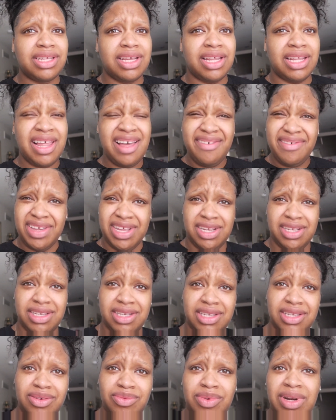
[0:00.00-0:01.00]
eleven
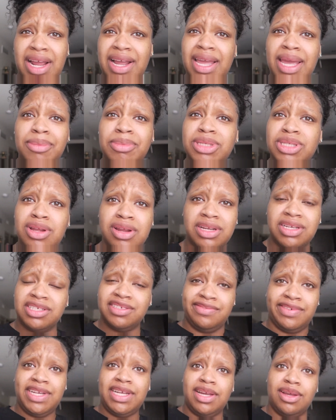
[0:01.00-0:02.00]
when I came and started
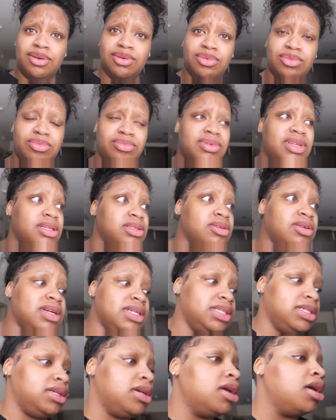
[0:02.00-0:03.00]
this video. That's
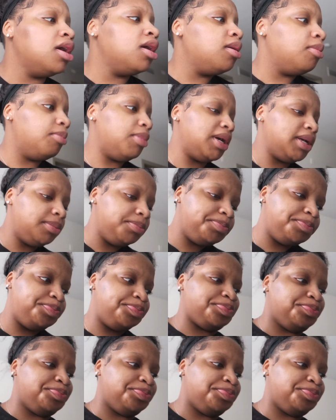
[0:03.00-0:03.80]
crazy. But,